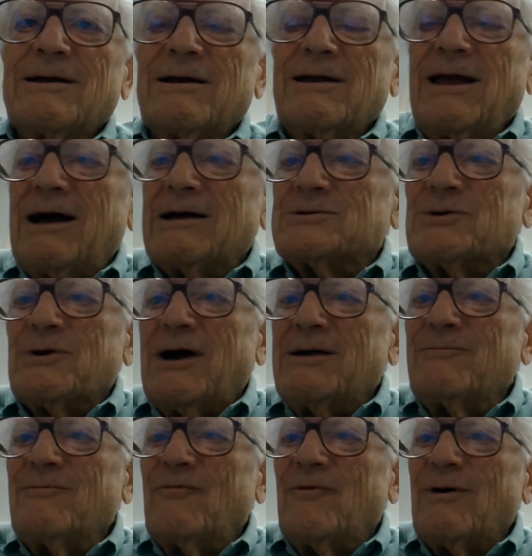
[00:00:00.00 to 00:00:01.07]
Yeah, so
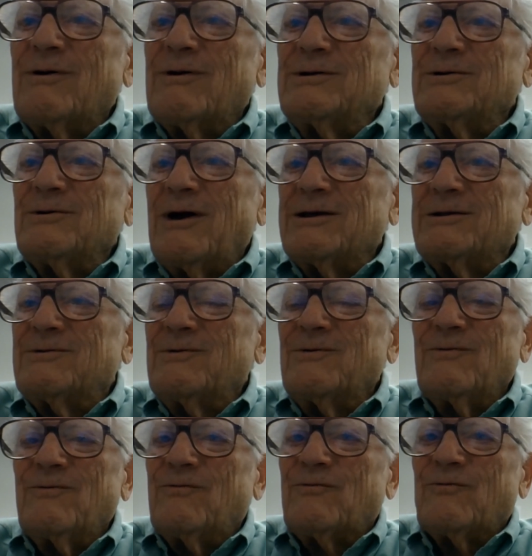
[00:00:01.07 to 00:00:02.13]
I'm very, you know,
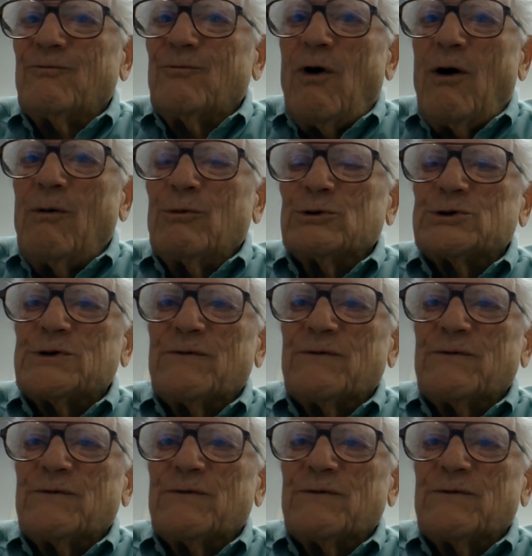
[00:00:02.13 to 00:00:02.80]
almost